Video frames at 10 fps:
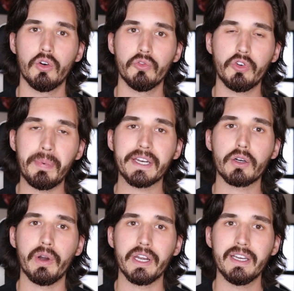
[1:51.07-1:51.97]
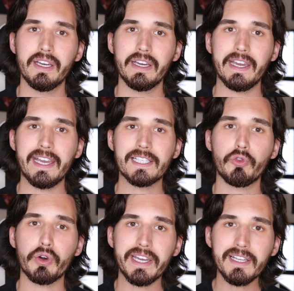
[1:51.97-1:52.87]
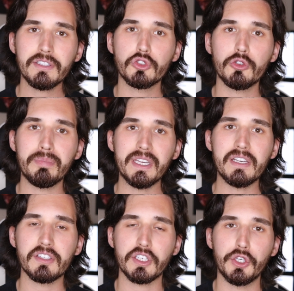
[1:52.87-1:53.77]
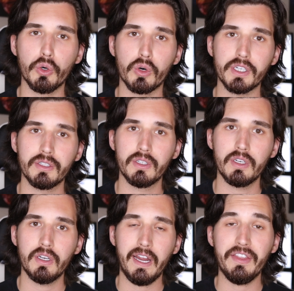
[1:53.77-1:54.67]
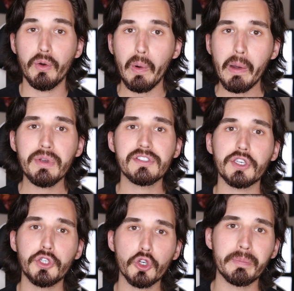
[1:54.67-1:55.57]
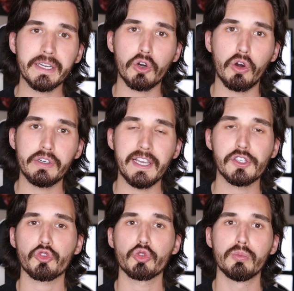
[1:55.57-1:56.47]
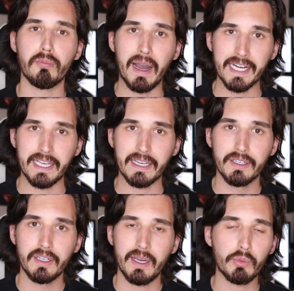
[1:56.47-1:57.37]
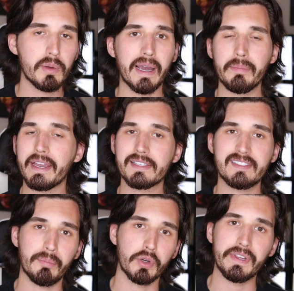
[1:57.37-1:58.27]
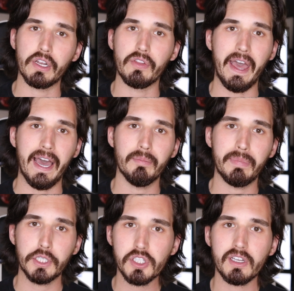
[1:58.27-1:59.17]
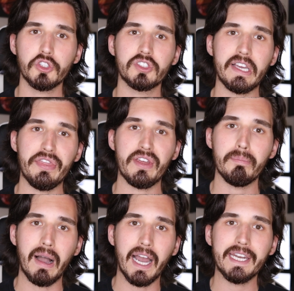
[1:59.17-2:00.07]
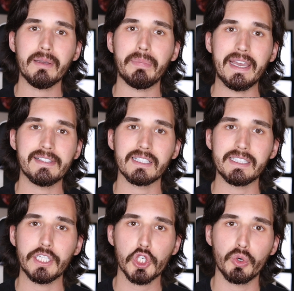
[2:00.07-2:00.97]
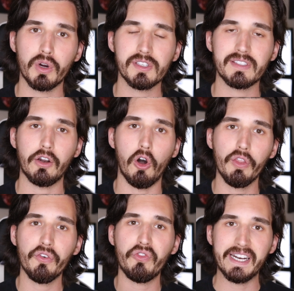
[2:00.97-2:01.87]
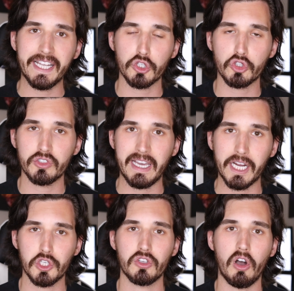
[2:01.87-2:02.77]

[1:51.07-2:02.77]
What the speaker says: for Bitcoin is for it to be secured. And the way we secure Bitcoin is through mining. And we might make a separate video on that. But just understand that mining basically ensures that all the financial transactions